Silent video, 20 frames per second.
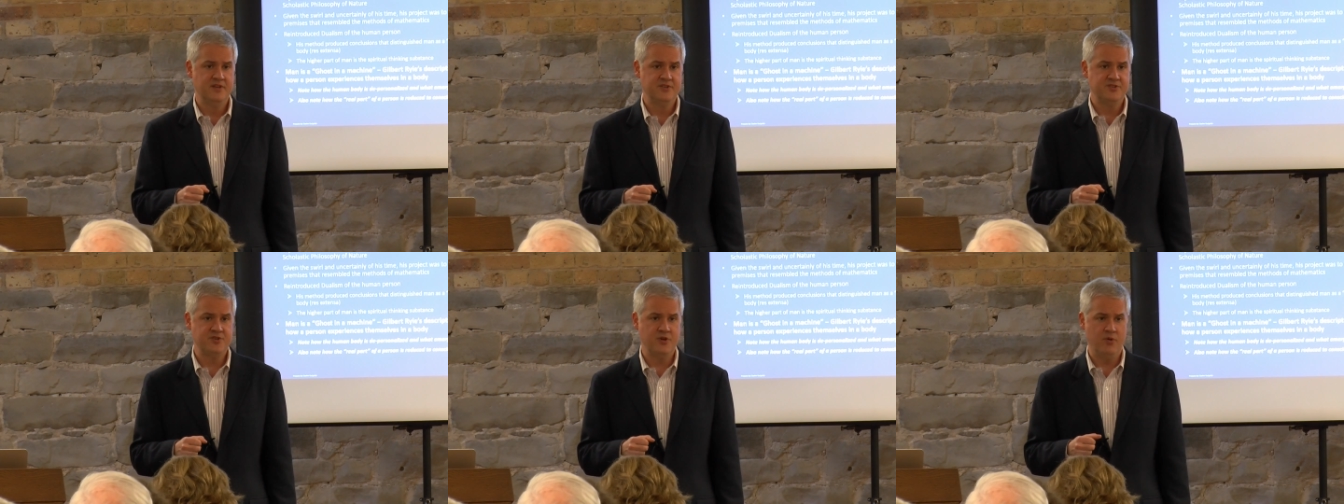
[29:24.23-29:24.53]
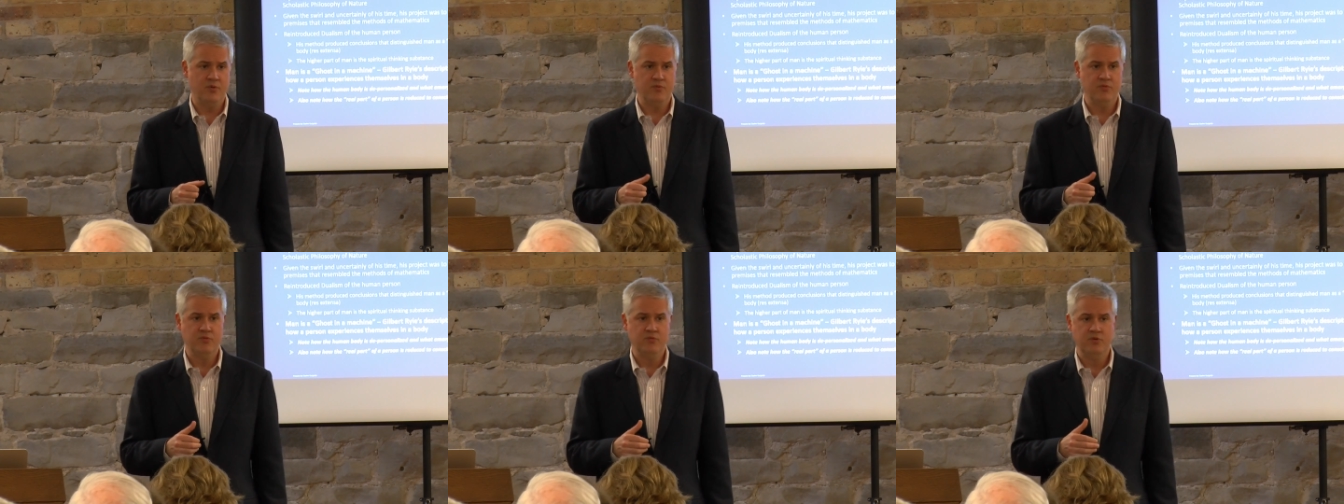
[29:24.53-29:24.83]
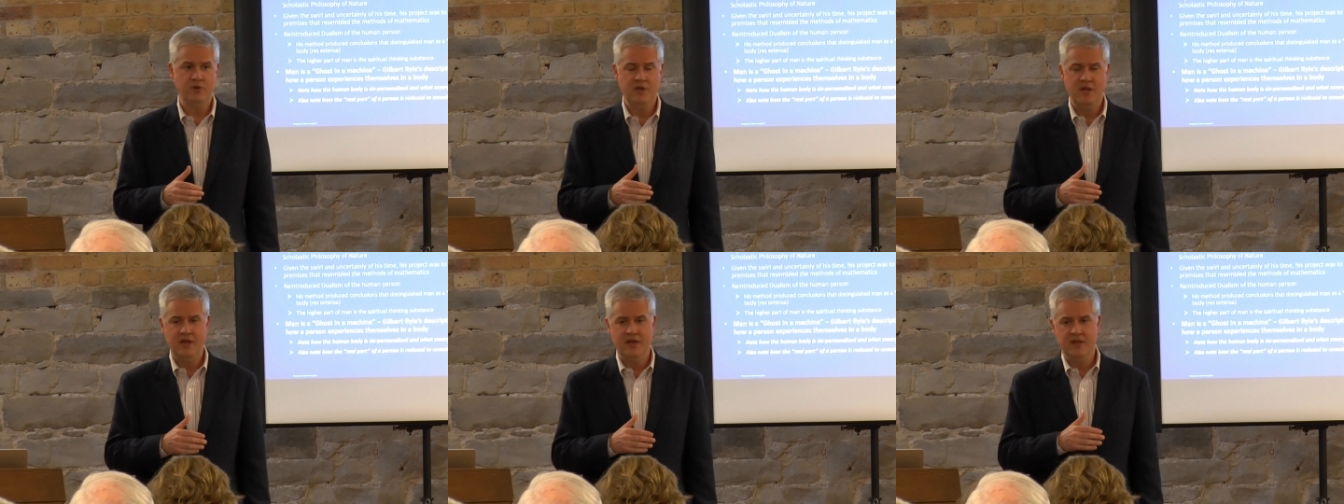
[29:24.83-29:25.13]
So
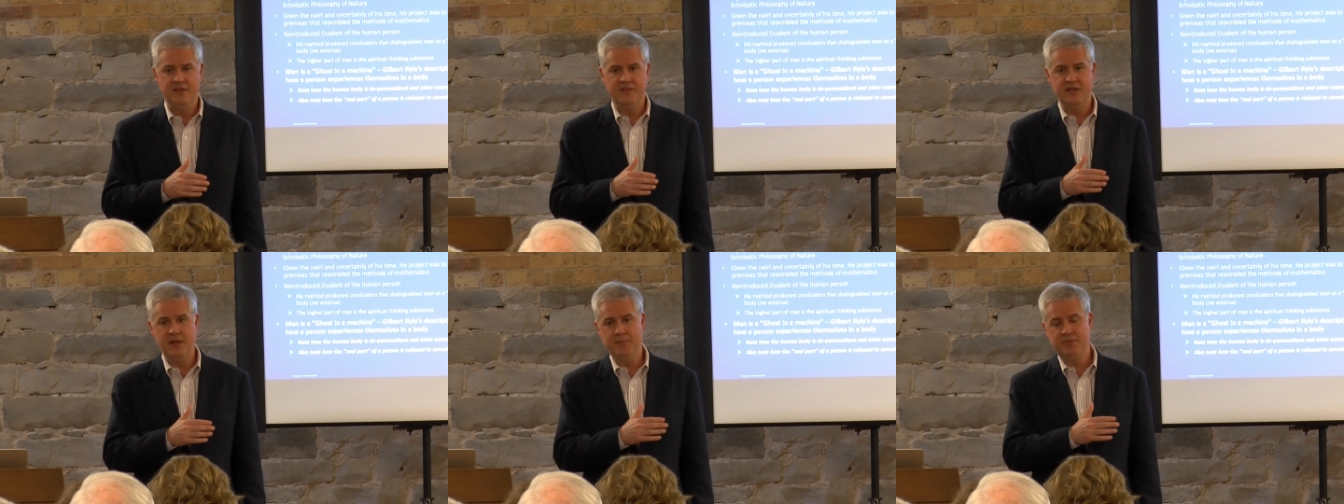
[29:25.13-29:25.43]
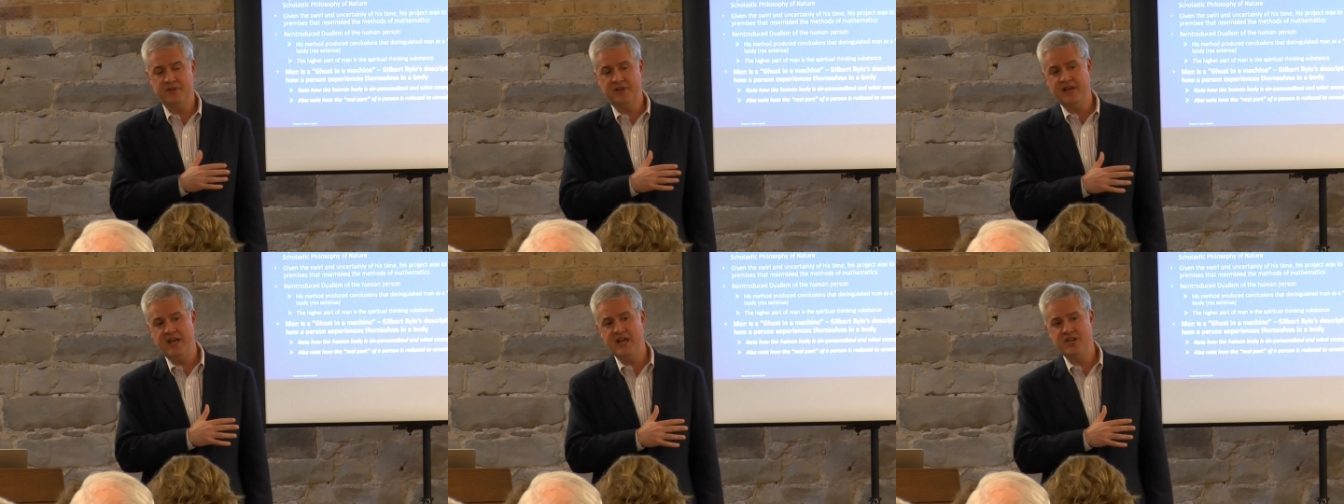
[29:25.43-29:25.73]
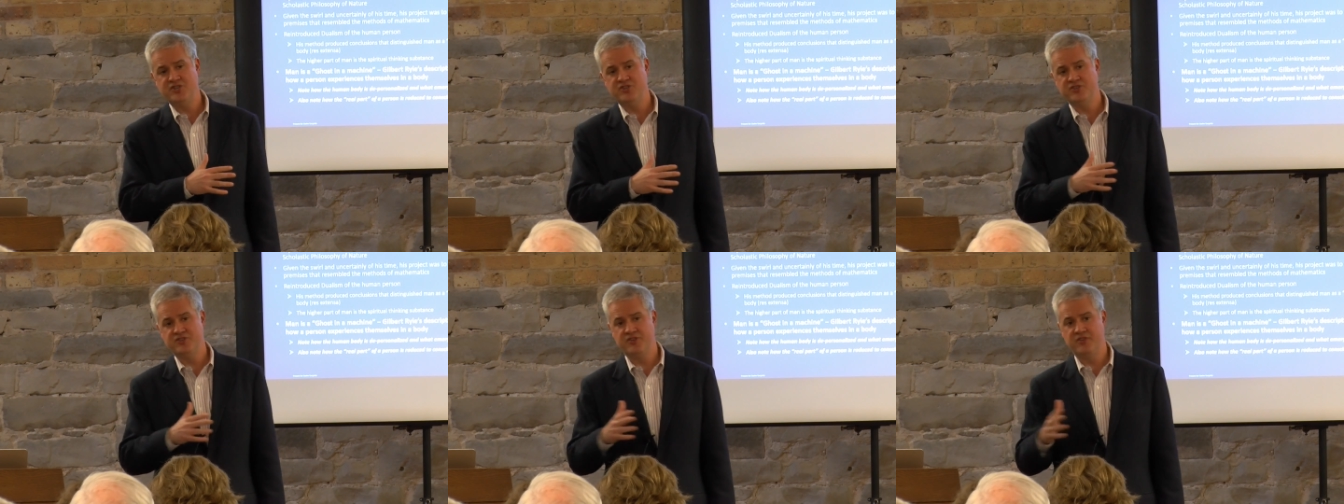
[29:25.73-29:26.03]
the
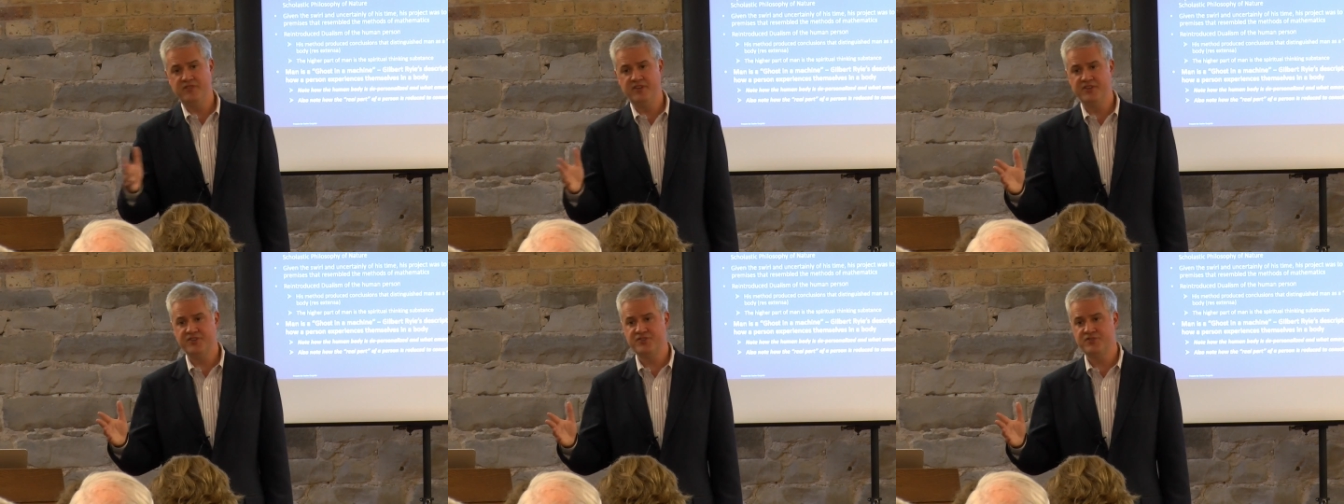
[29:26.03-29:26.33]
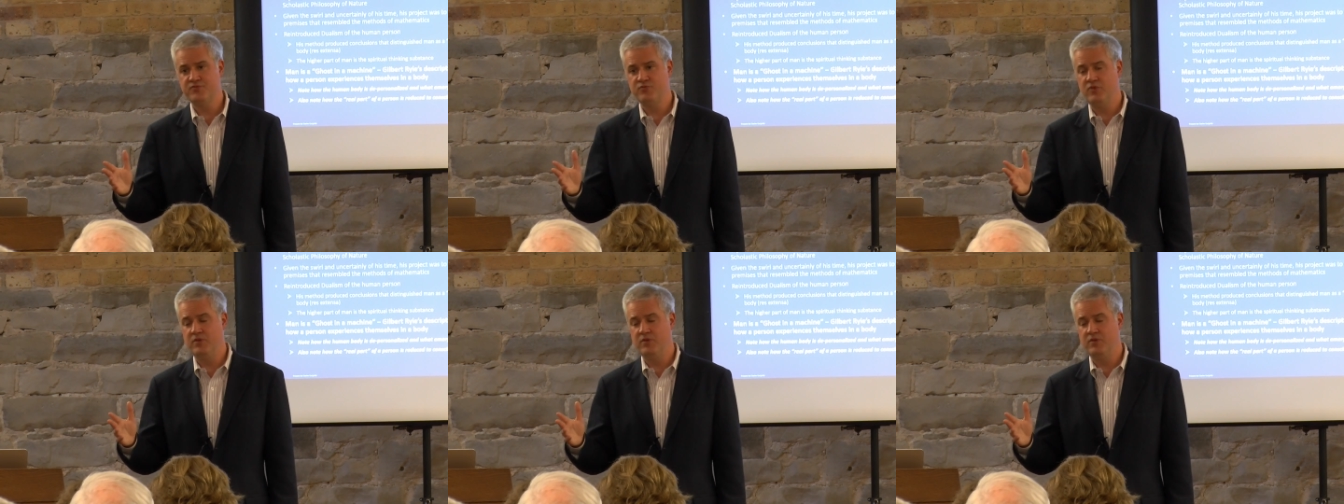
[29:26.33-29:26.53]
implications of this